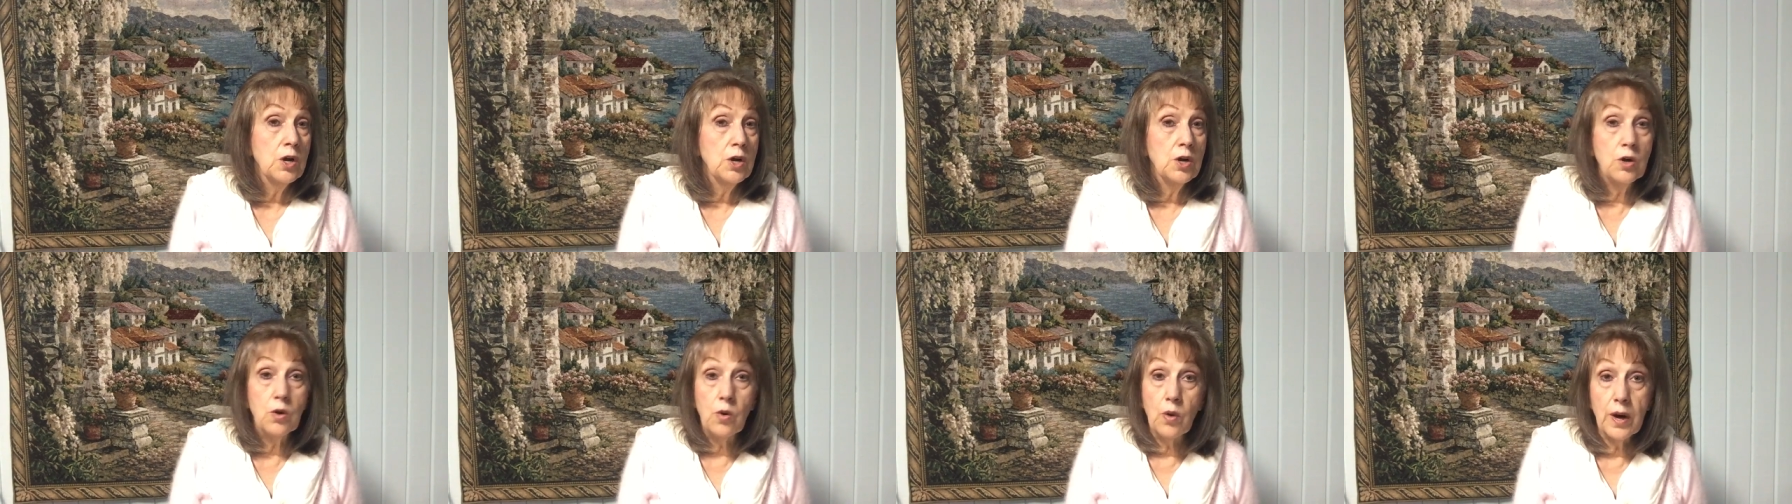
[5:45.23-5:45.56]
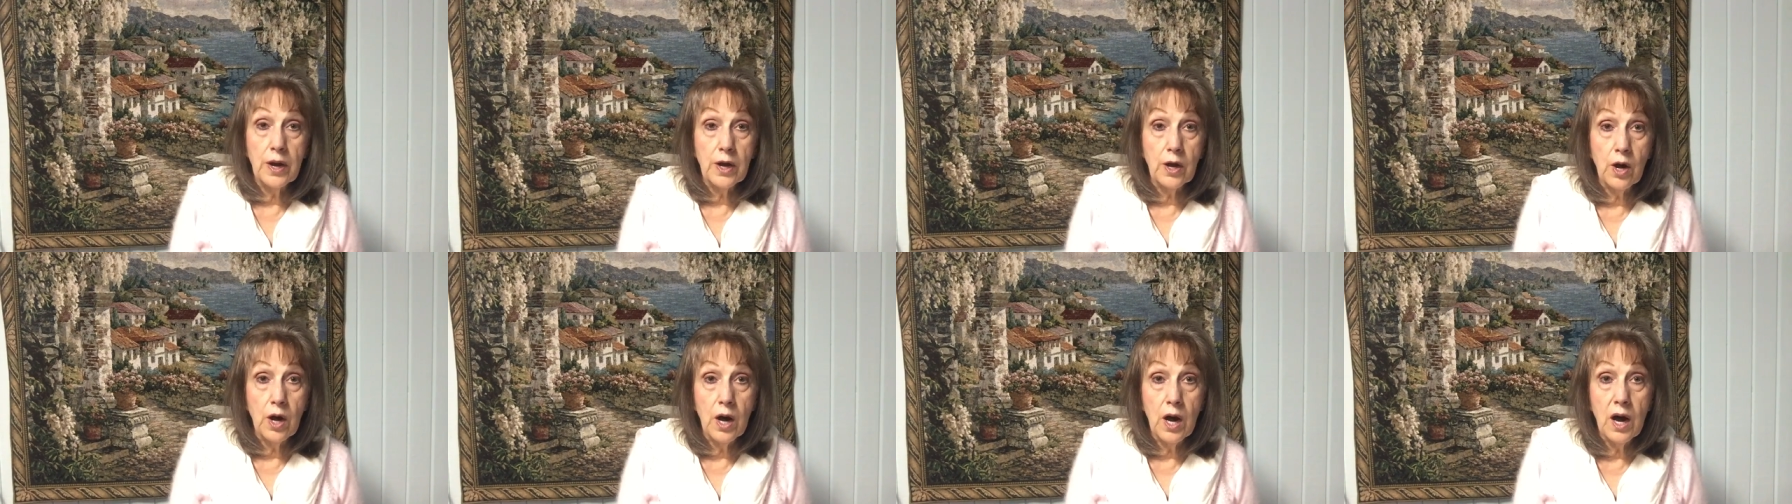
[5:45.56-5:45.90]

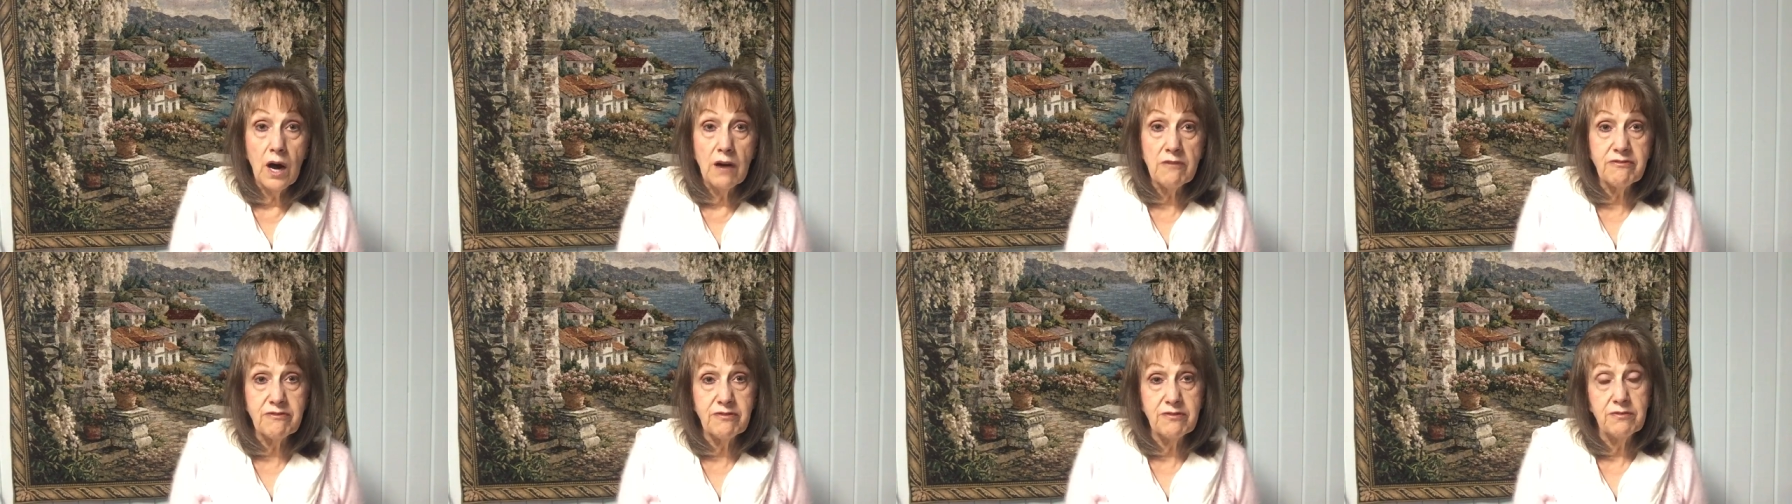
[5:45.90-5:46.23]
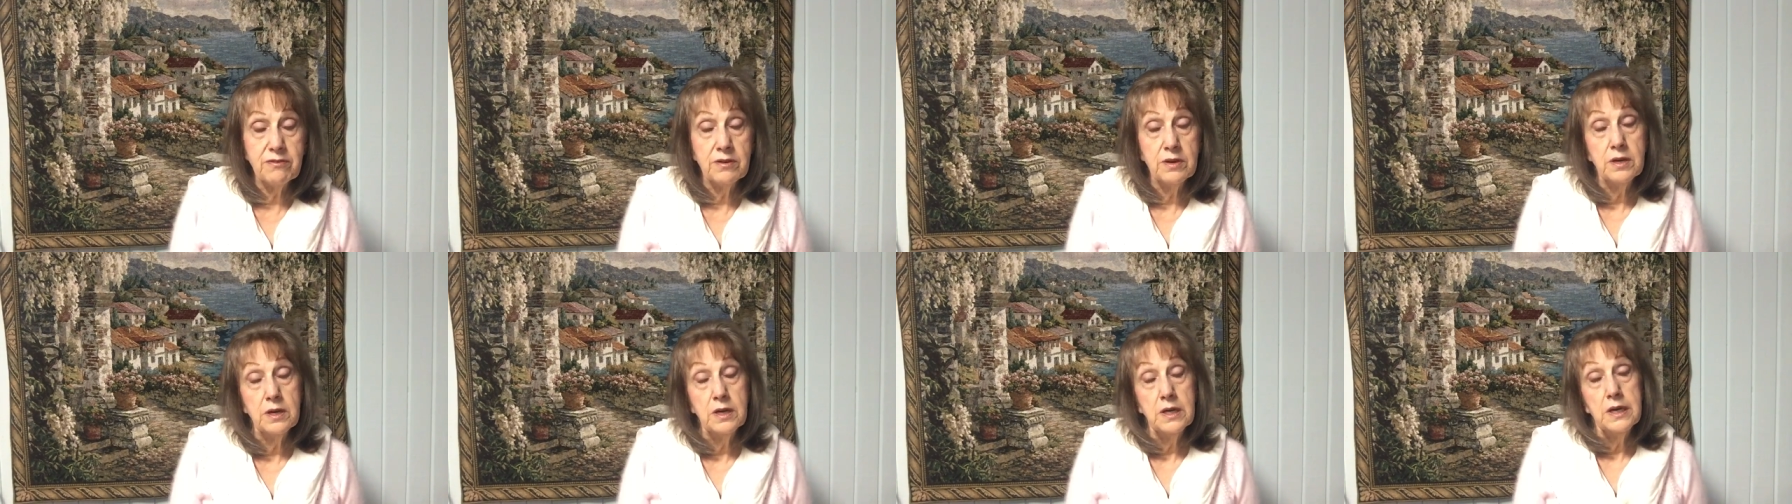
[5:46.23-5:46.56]
going off
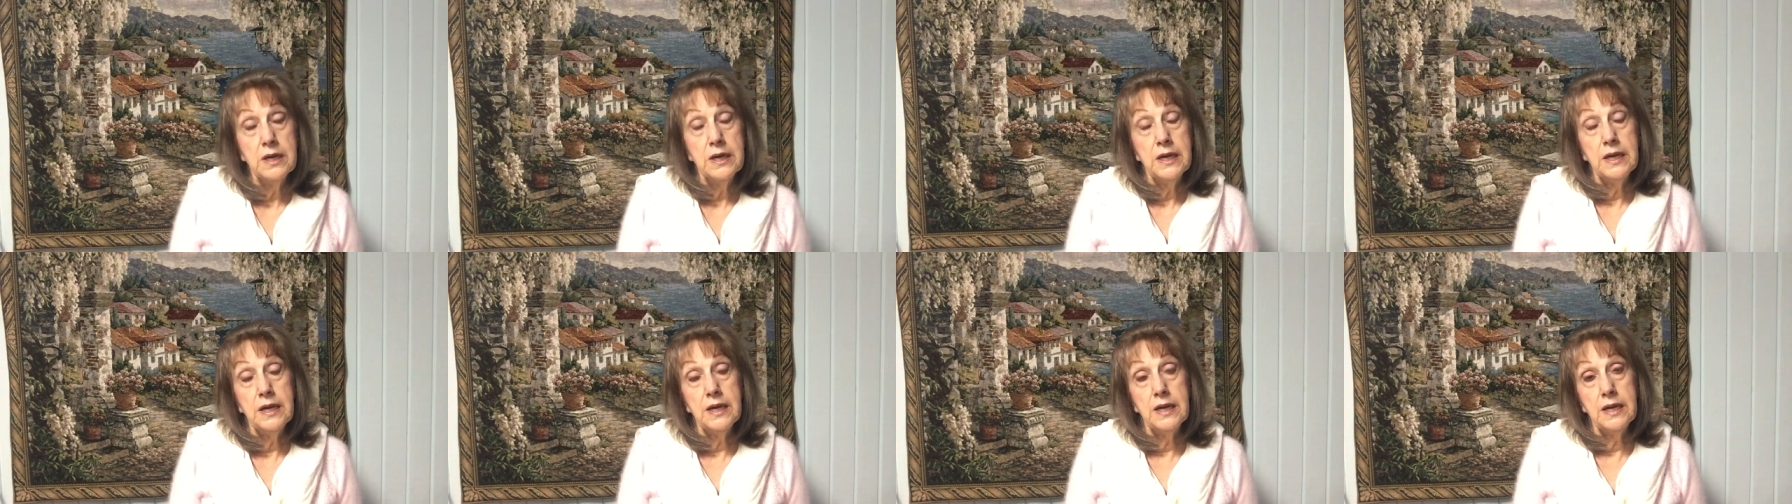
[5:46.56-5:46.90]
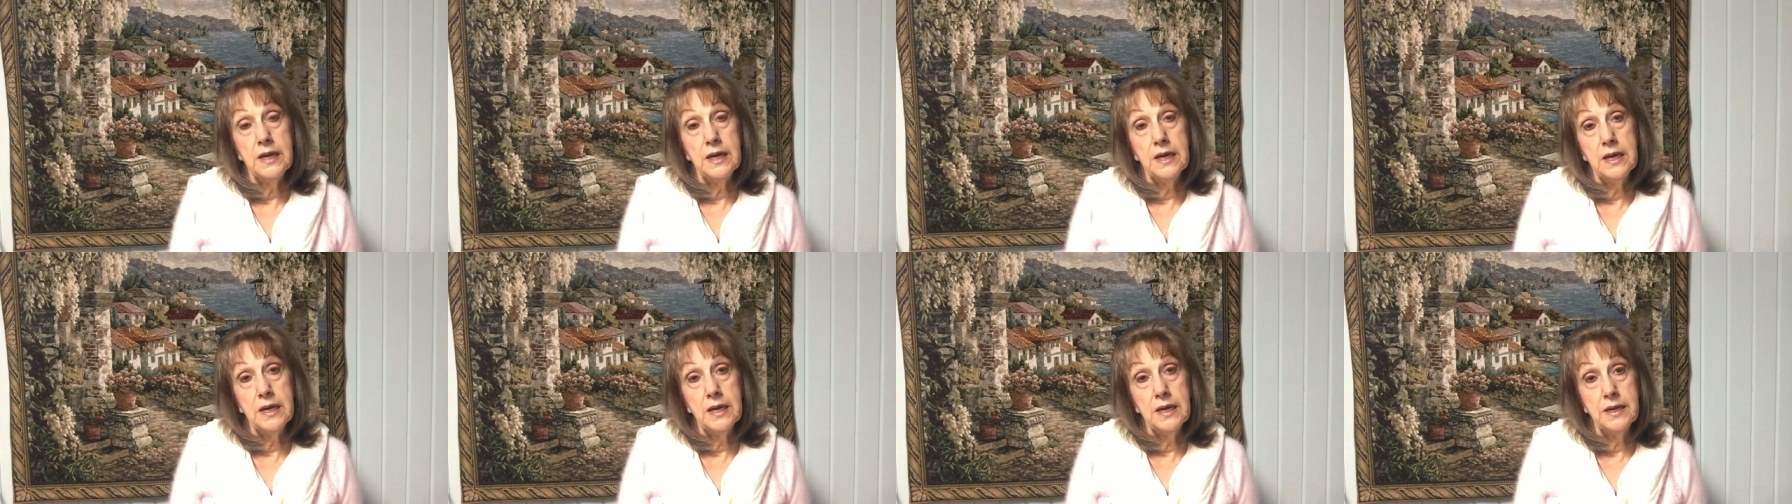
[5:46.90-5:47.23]

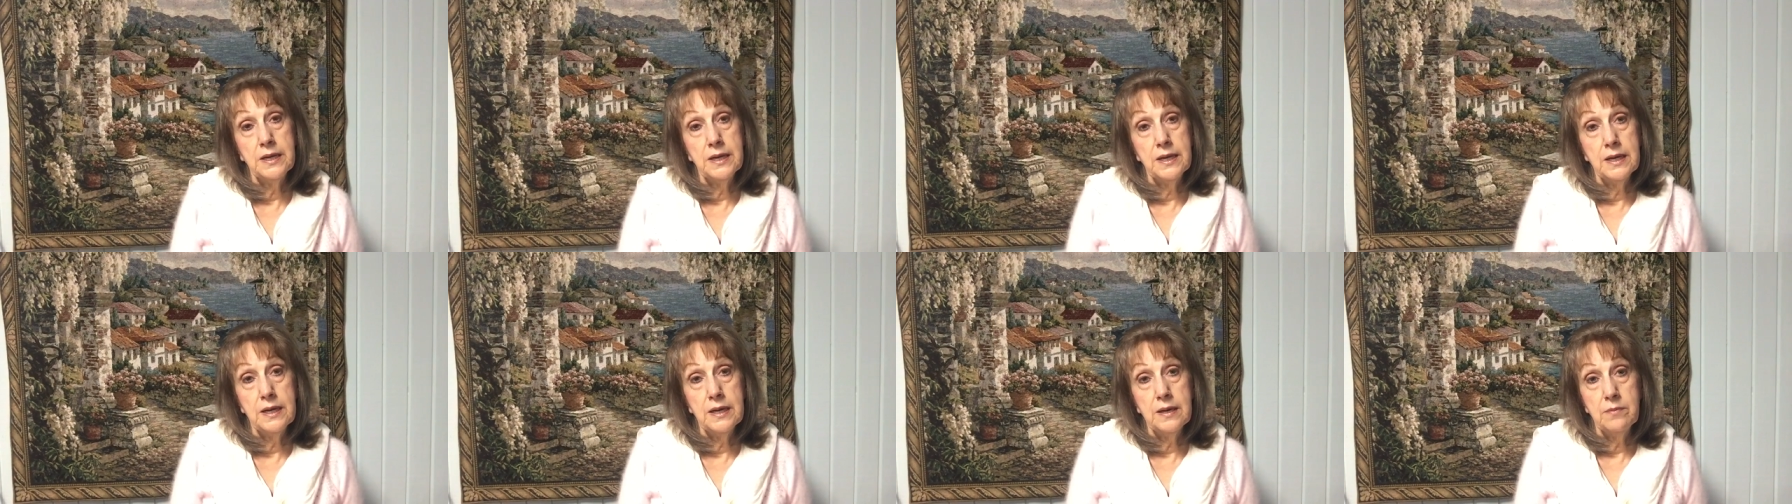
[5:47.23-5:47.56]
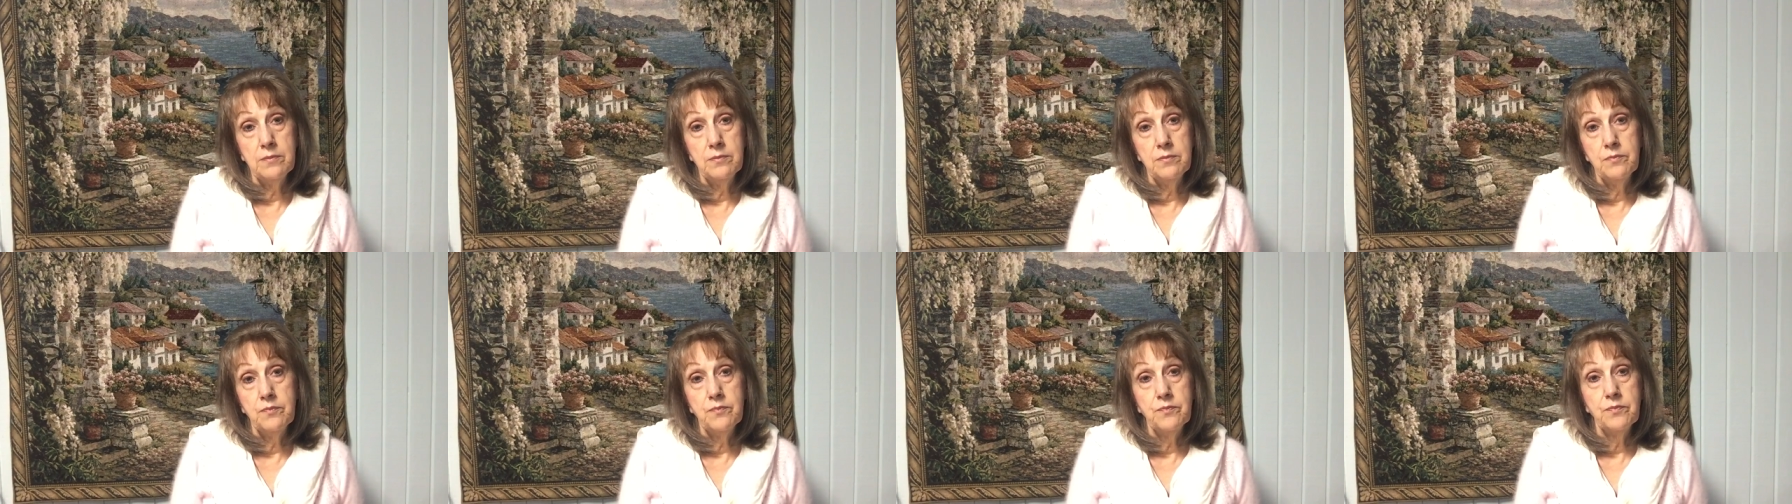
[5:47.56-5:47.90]
and
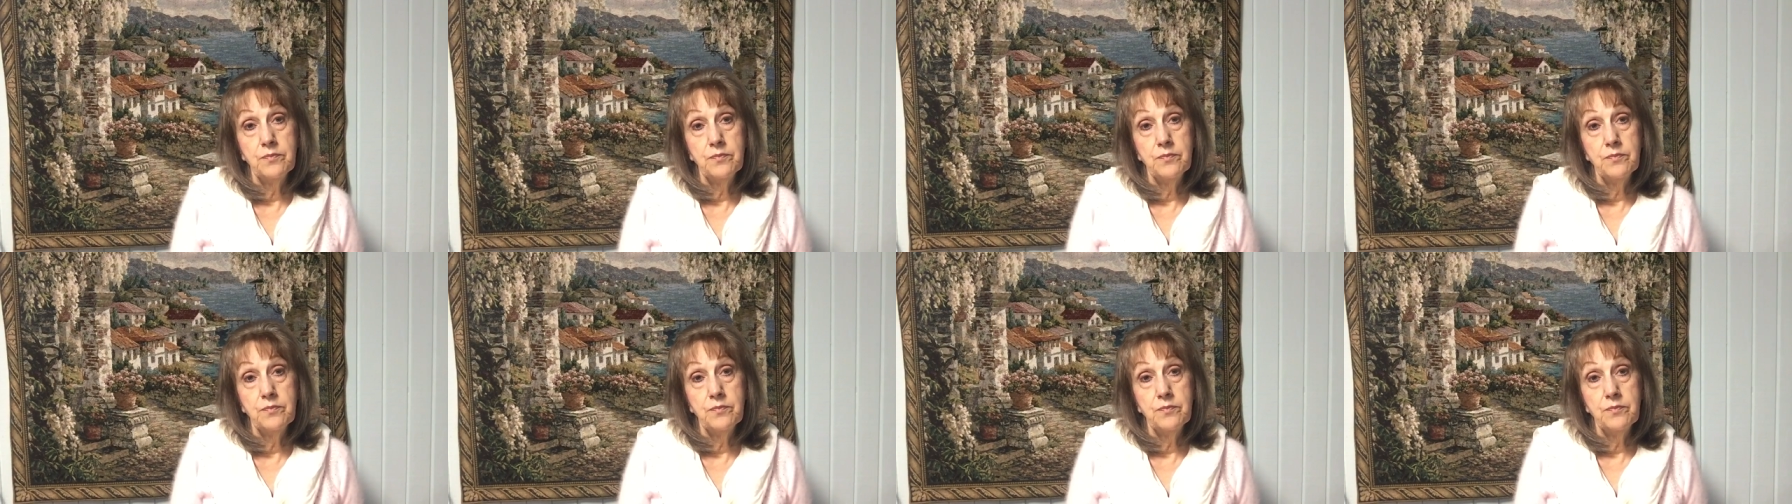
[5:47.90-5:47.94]
um,